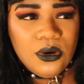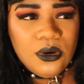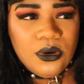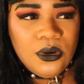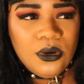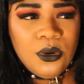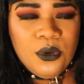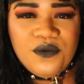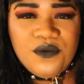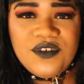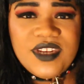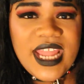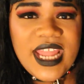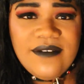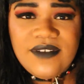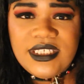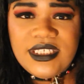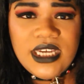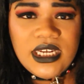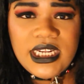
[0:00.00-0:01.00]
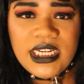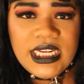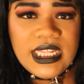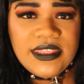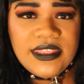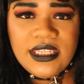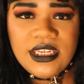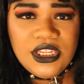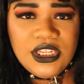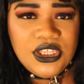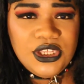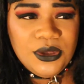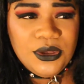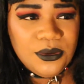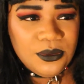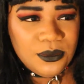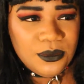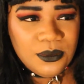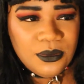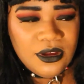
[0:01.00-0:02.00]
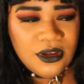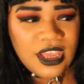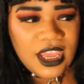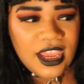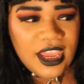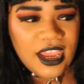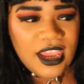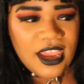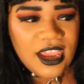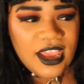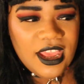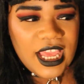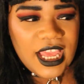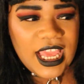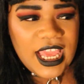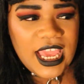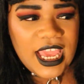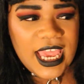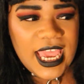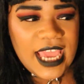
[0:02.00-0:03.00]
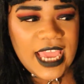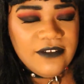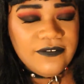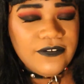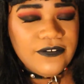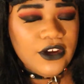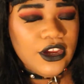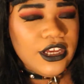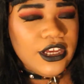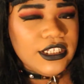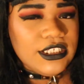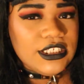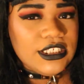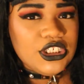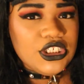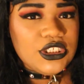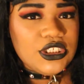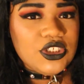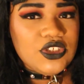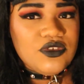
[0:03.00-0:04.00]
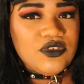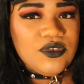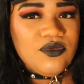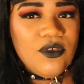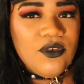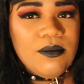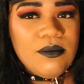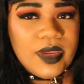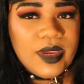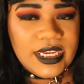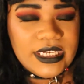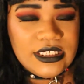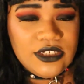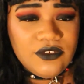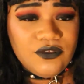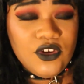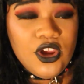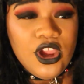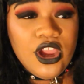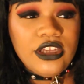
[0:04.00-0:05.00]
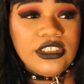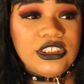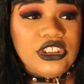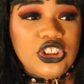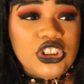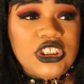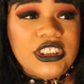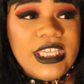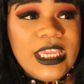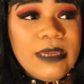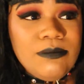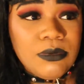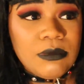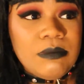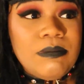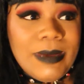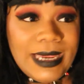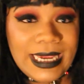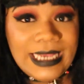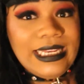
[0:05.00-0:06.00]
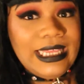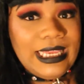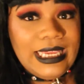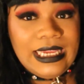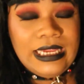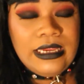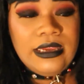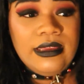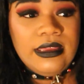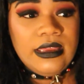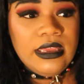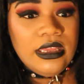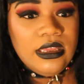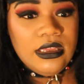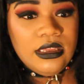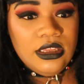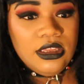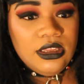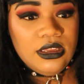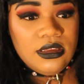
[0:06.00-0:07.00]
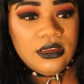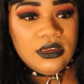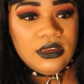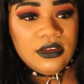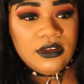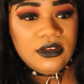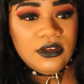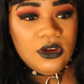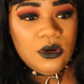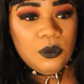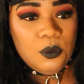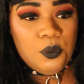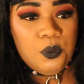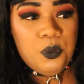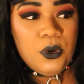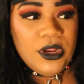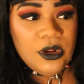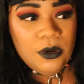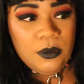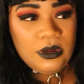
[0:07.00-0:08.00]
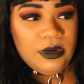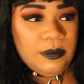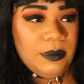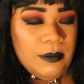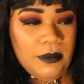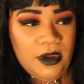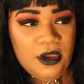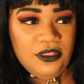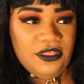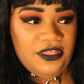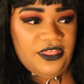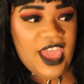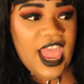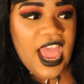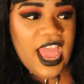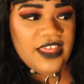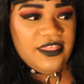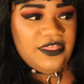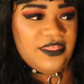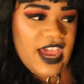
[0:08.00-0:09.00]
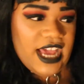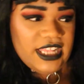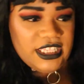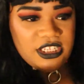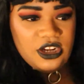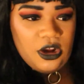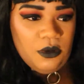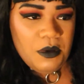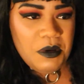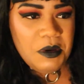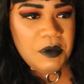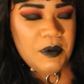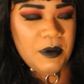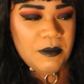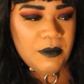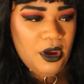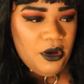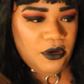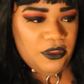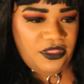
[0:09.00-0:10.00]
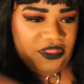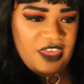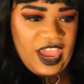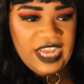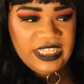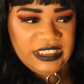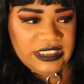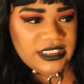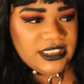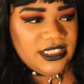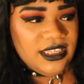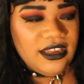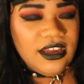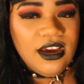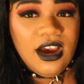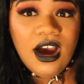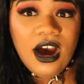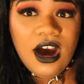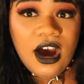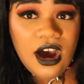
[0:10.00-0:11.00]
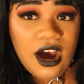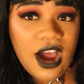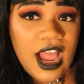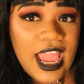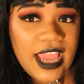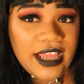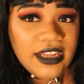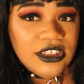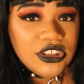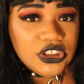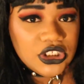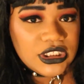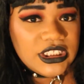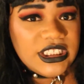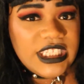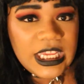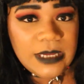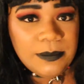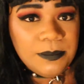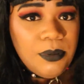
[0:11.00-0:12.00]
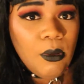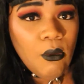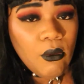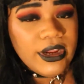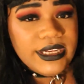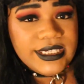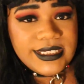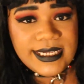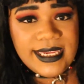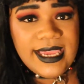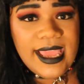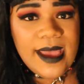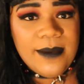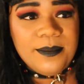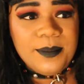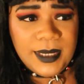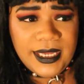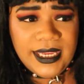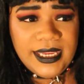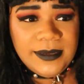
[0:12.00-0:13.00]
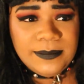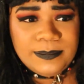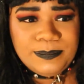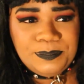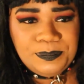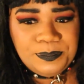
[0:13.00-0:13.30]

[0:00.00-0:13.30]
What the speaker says: who've never done anything to you. And for her to just keep repeating, we don't want to promote that, that's not what we promote, that's the, and just keep pointing at me,